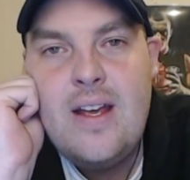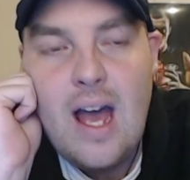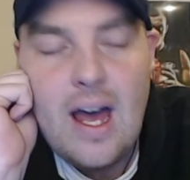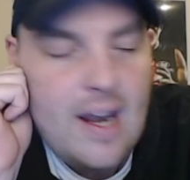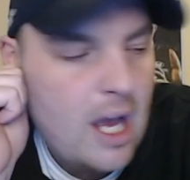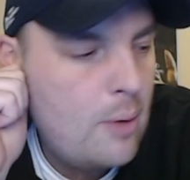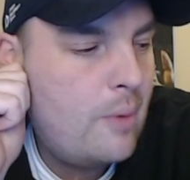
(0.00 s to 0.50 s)

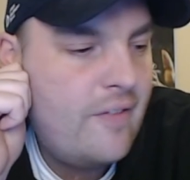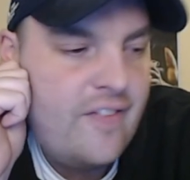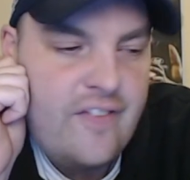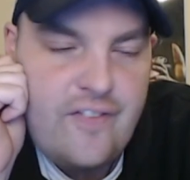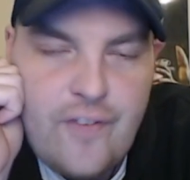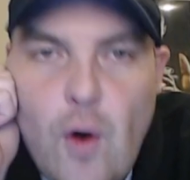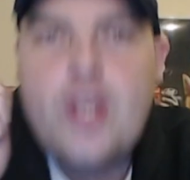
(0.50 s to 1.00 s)
And I will
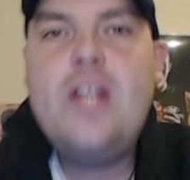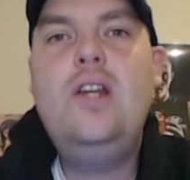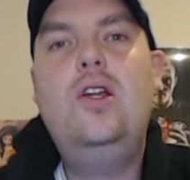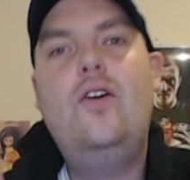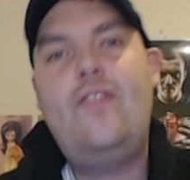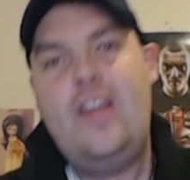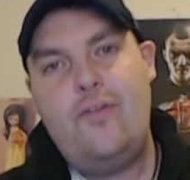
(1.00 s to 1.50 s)
fucking
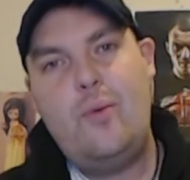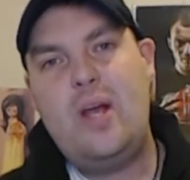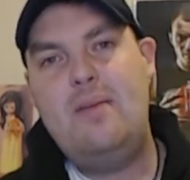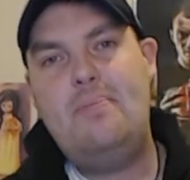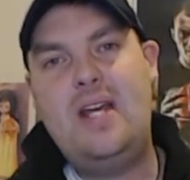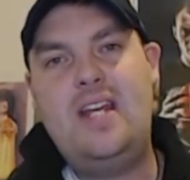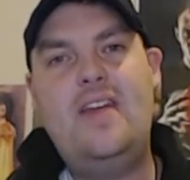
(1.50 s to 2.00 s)
love it if we
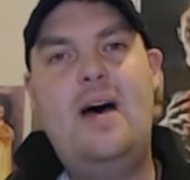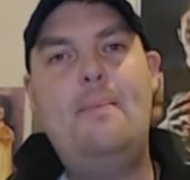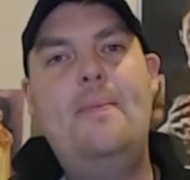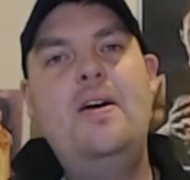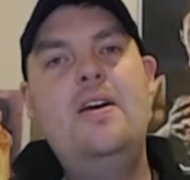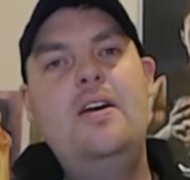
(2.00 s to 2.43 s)
beat them.